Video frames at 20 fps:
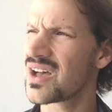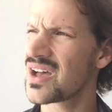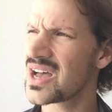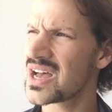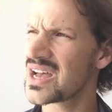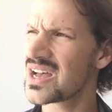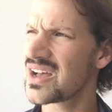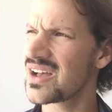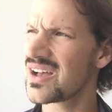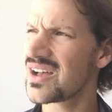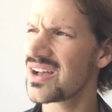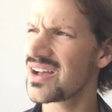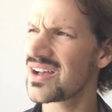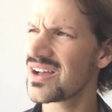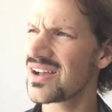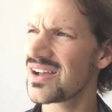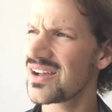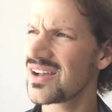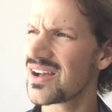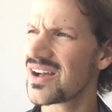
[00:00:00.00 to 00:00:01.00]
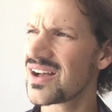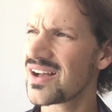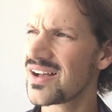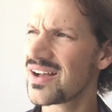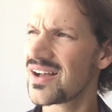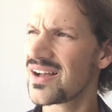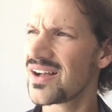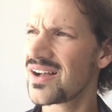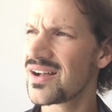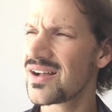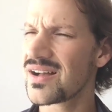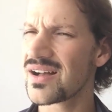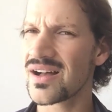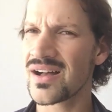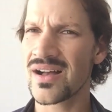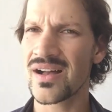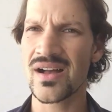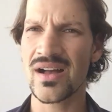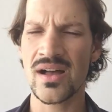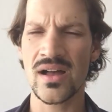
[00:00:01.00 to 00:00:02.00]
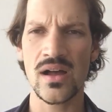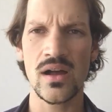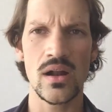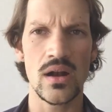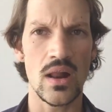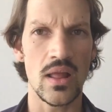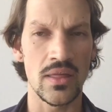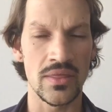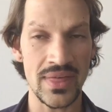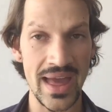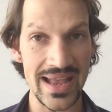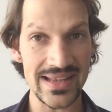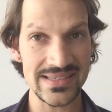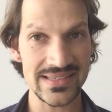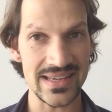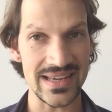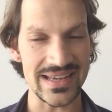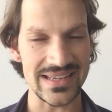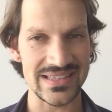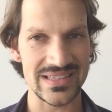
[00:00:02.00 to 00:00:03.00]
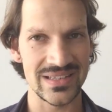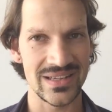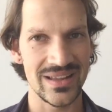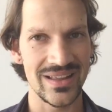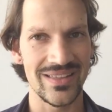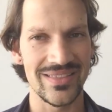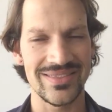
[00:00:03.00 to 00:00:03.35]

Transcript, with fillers: Uh, uh, uh, uh, that's it.